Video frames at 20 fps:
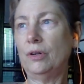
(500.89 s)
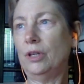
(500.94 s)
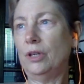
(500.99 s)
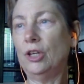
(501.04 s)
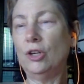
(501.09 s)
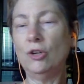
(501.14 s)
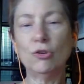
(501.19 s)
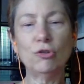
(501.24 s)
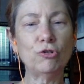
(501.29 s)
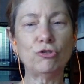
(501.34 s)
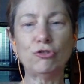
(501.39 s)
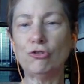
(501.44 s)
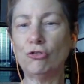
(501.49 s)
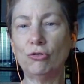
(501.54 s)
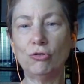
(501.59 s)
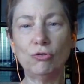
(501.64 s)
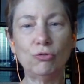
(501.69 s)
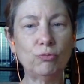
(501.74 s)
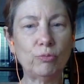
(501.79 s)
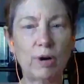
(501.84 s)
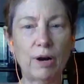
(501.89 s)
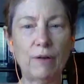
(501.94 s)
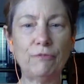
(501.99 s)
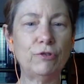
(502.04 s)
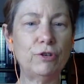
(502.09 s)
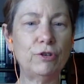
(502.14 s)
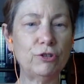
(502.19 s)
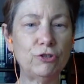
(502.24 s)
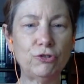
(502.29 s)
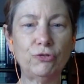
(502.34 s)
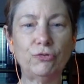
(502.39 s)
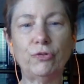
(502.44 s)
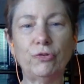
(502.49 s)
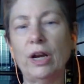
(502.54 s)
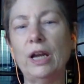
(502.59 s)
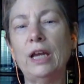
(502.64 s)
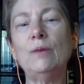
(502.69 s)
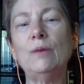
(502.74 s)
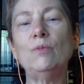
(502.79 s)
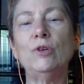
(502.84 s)
inertial reference
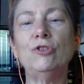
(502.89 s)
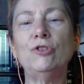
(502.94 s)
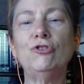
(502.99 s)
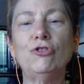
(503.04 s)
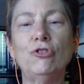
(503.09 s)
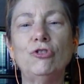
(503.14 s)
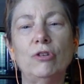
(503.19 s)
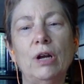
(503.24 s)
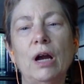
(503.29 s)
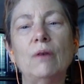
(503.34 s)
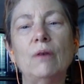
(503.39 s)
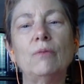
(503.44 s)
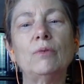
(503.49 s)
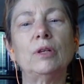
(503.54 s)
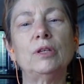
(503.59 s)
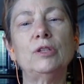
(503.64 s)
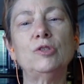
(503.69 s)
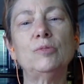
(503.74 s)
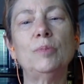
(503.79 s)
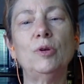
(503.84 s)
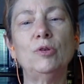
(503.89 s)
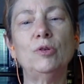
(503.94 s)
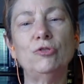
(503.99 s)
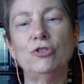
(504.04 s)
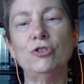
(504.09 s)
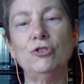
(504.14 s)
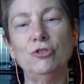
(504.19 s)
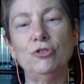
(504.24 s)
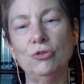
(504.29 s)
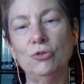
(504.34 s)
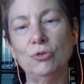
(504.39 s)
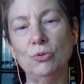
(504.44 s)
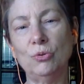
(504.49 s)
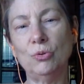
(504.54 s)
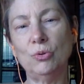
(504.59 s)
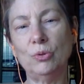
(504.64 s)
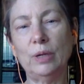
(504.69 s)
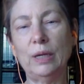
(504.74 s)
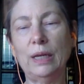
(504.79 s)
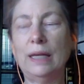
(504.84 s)
frame, which you're not really supposed to
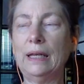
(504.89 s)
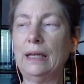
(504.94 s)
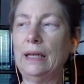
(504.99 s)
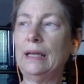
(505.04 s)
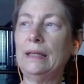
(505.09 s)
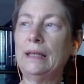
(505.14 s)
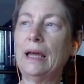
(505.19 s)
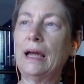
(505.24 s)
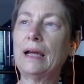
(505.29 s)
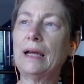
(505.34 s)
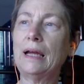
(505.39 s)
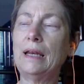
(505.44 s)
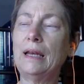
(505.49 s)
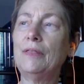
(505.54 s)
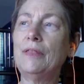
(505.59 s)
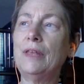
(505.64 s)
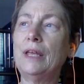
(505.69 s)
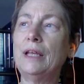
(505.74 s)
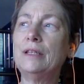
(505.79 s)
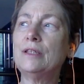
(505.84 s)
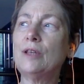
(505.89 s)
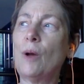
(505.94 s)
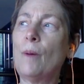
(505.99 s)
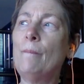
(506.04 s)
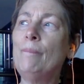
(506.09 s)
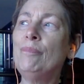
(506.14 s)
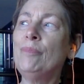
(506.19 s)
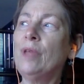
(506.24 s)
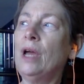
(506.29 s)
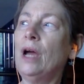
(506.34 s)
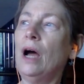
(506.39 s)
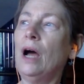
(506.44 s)
do, and that kind of thing. So,